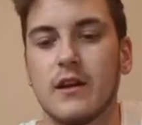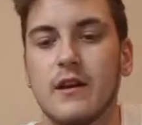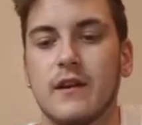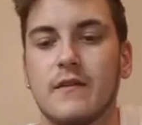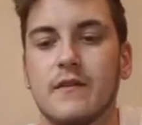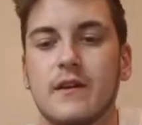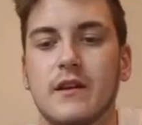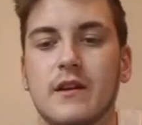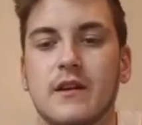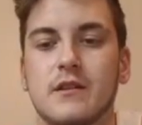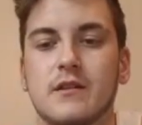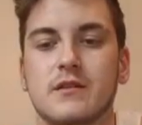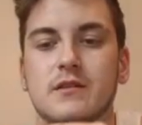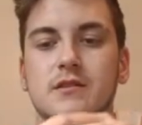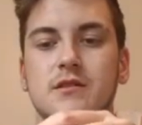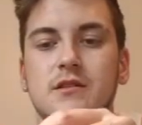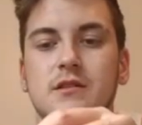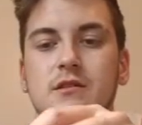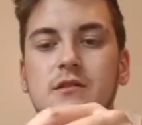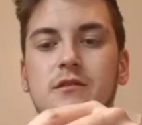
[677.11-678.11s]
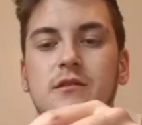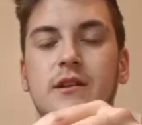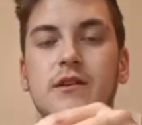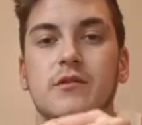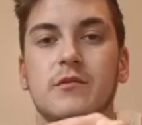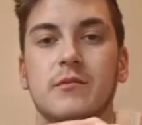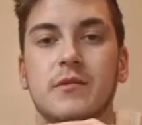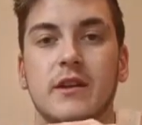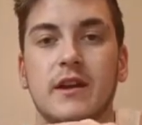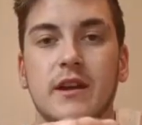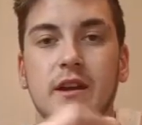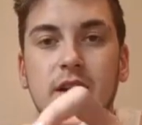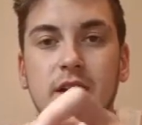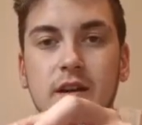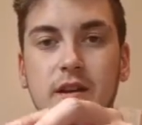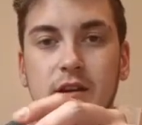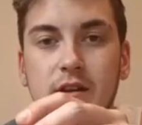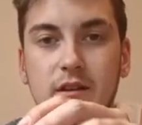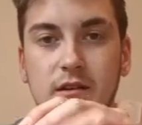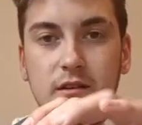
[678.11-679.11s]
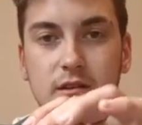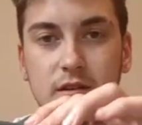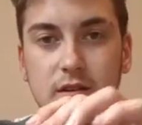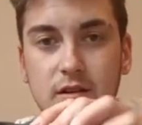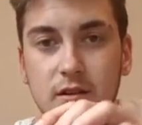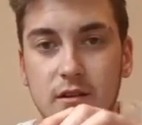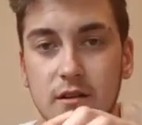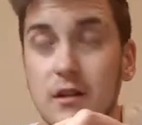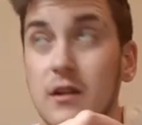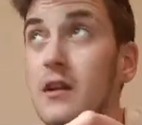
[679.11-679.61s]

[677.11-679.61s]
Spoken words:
And then, so it would be hanging here,